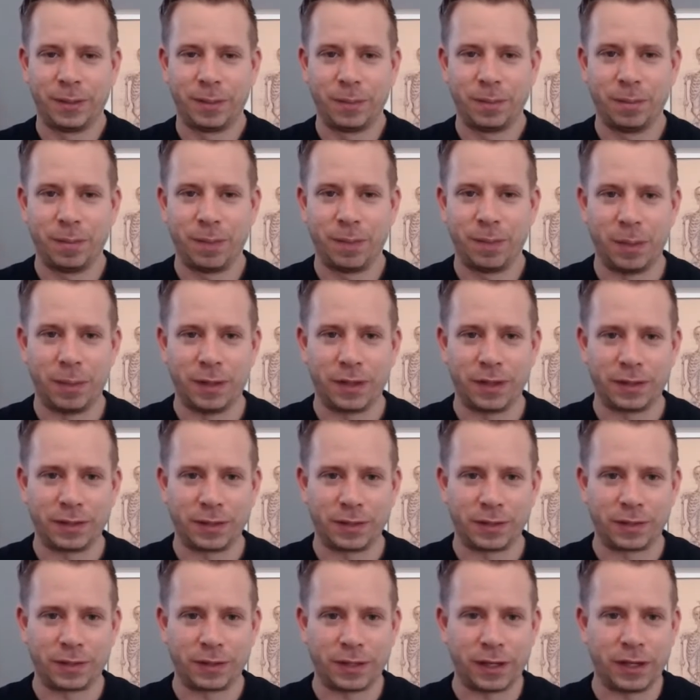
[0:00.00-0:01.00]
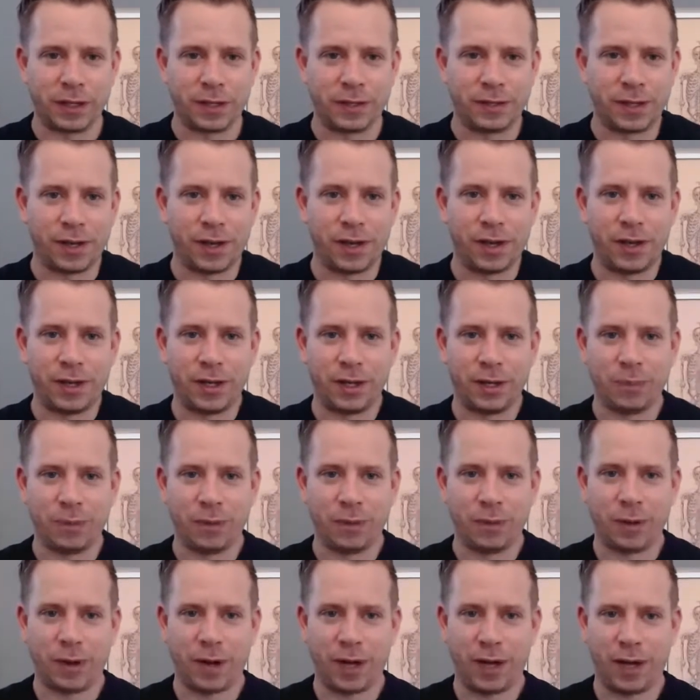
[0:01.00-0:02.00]
Maybe there's a slight turning with
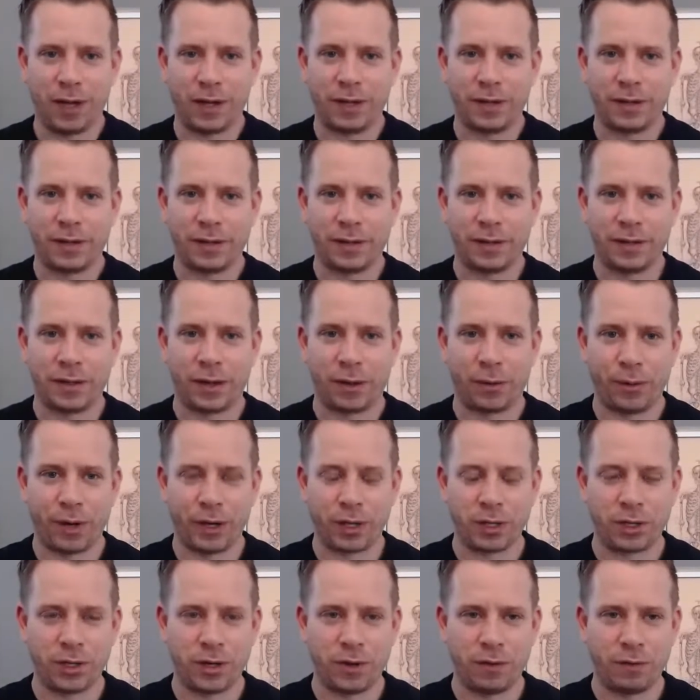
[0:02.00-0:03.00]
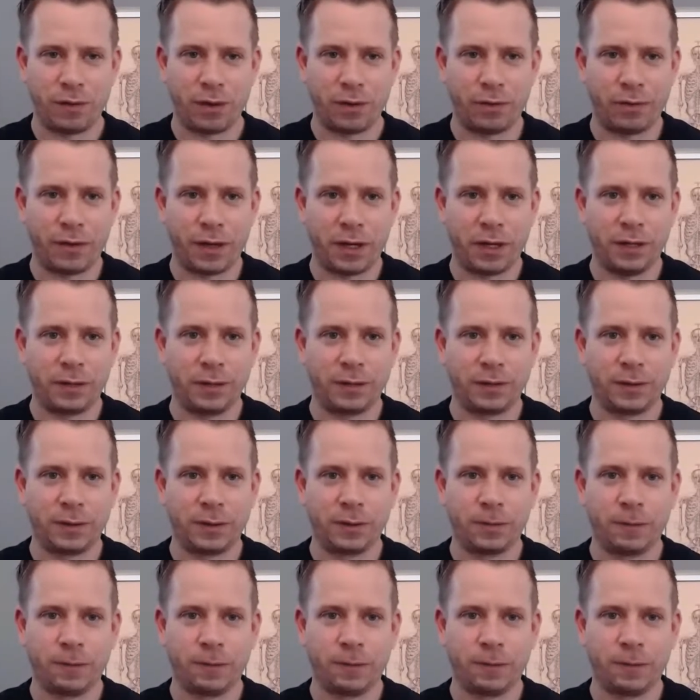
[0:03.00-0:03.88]
your head, the direction of your face.